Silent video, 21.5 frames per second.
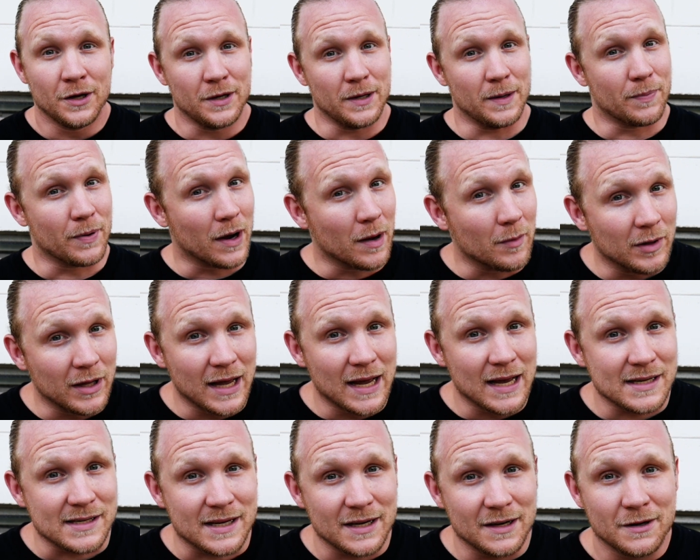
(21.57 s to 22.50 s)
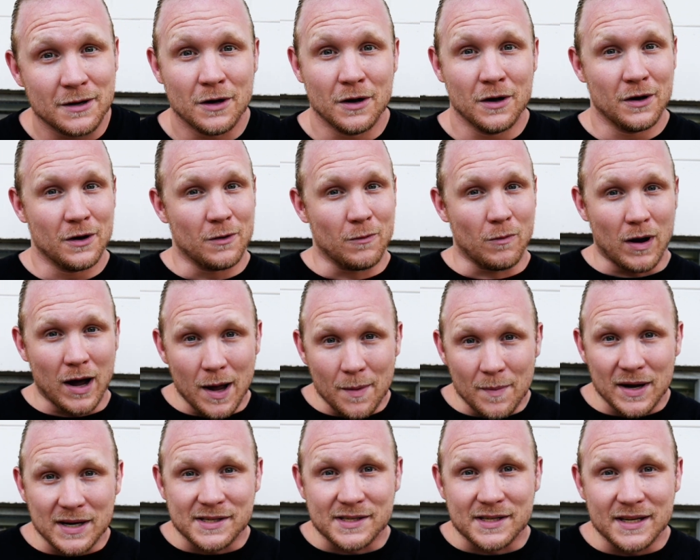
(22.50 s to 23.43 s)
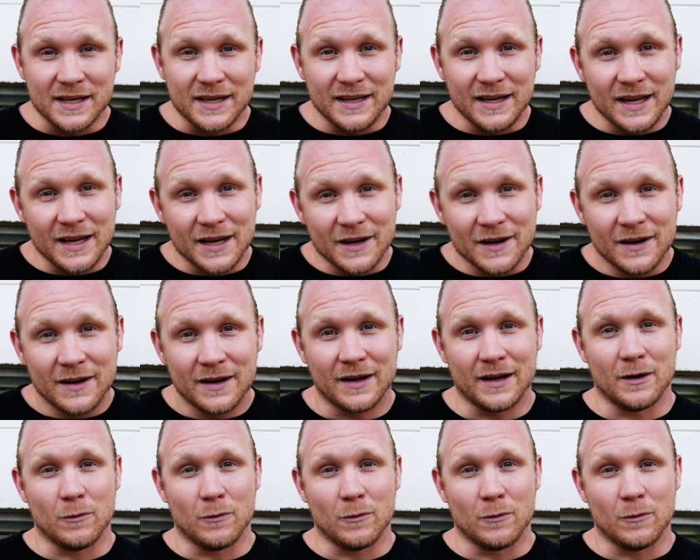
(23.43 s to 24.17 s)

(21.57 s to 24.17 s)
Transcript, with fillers: You're probably asking, why am I sitting here